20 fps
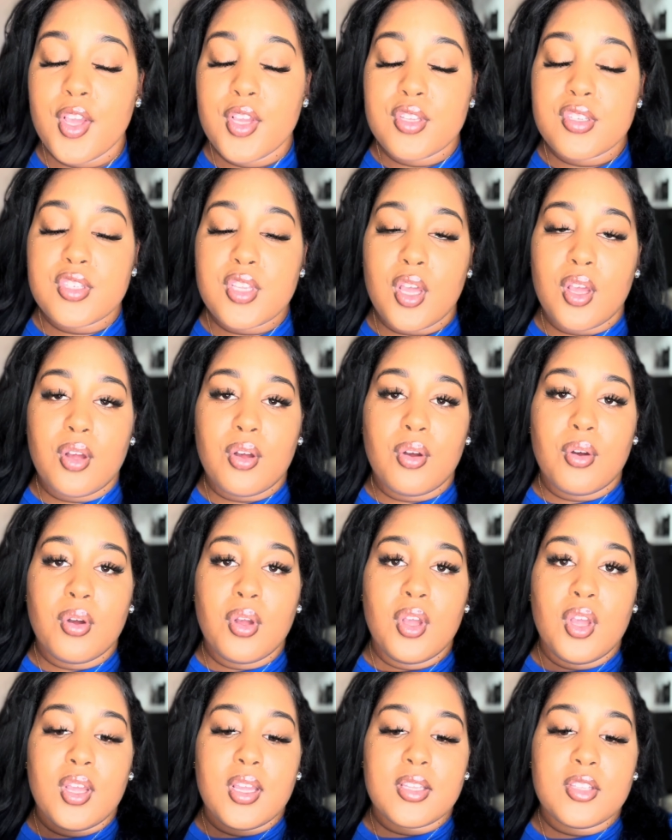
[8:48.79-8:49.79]
So
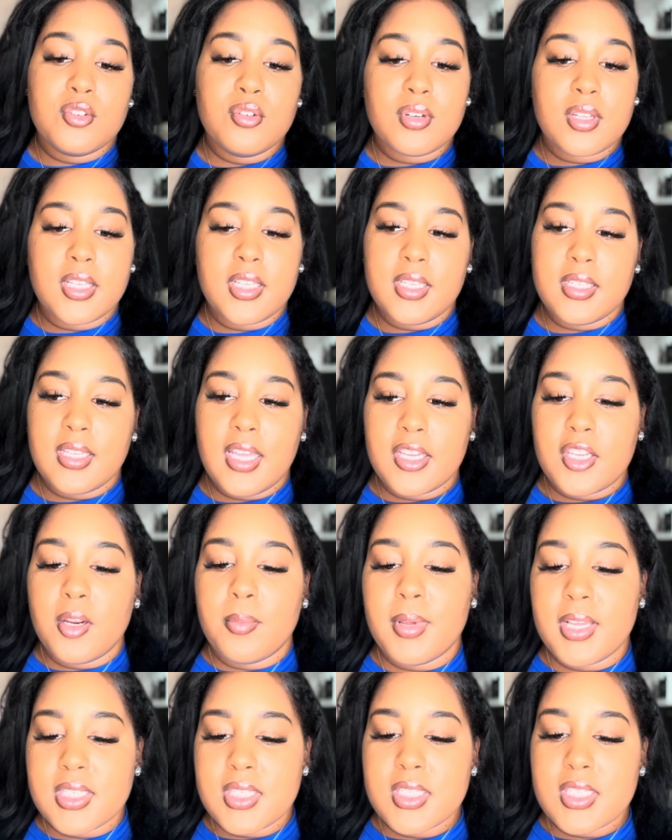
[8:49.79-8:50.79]
you clean like
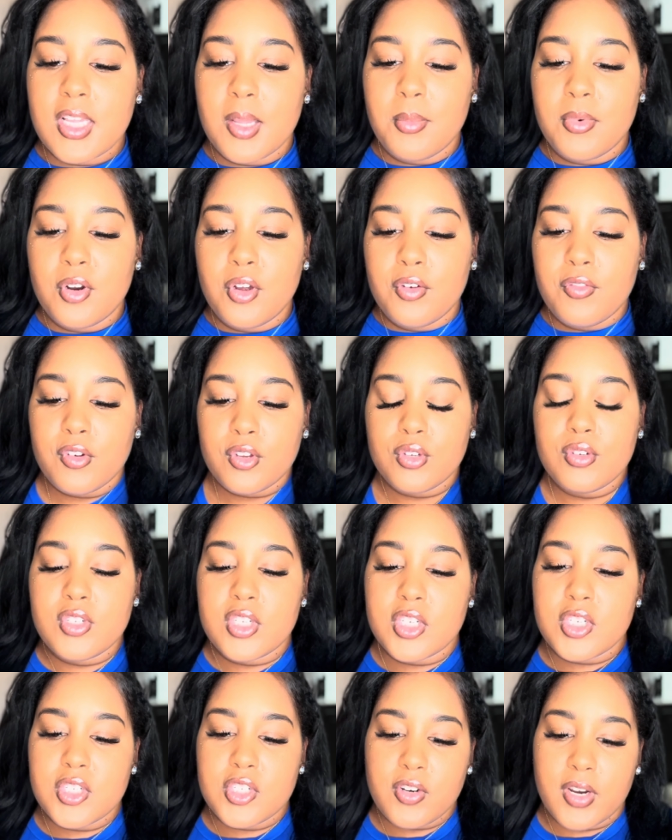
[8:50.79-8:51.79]
your bestie's coming over. You
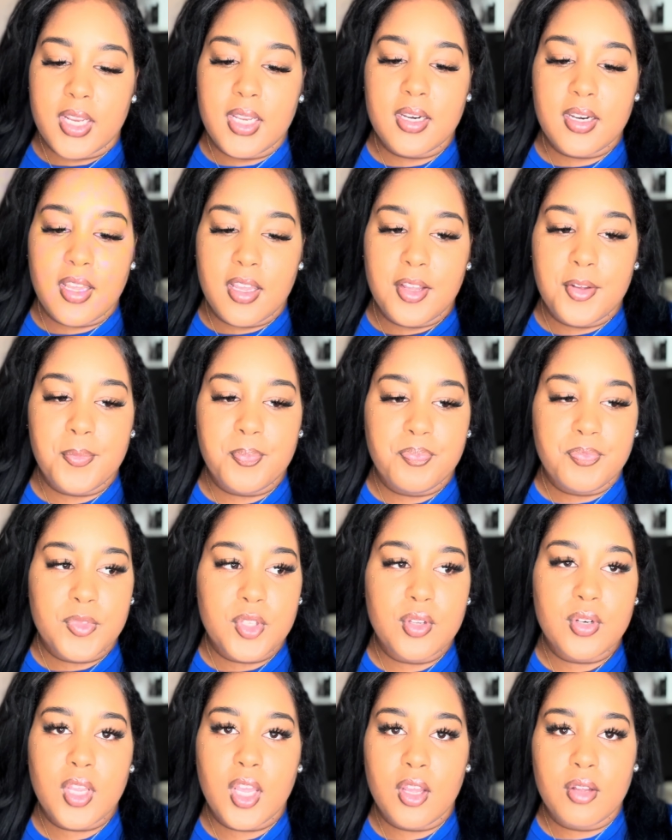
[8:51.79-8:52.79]
just straighten up,
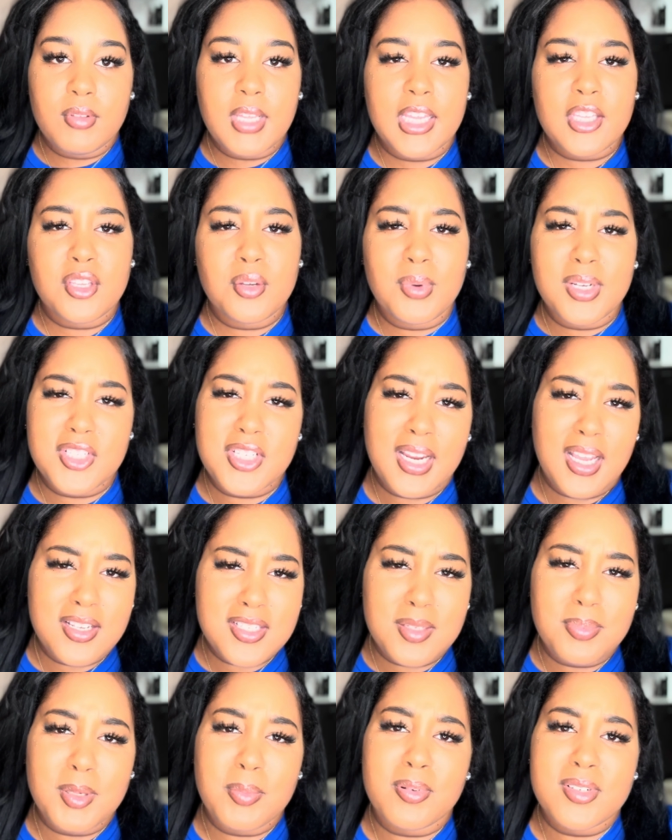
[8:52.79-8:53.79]
like you want your
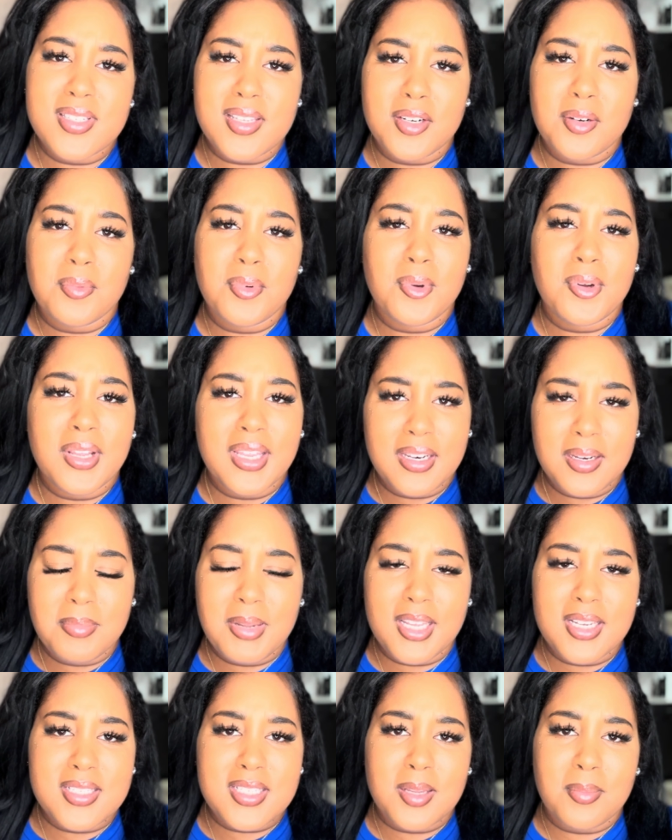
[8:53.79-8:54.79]
house to be presentable when
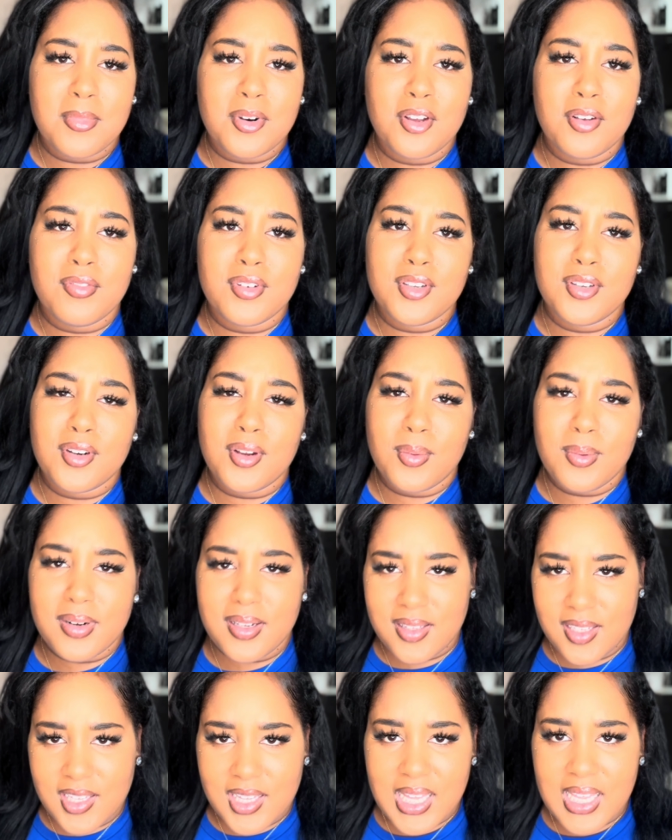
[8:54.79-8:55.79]
anybody's coming over. You don't want
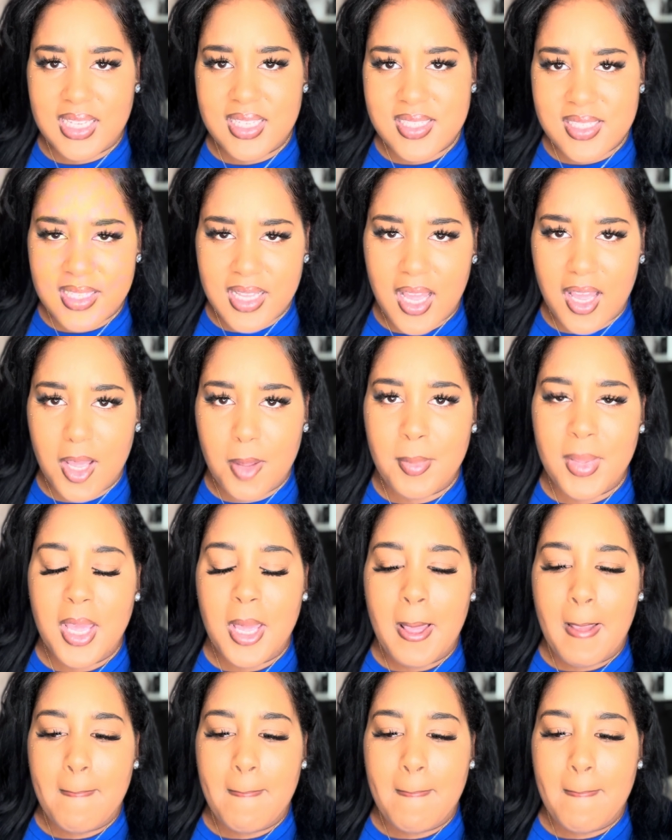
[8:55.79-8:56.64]
to look like a slob.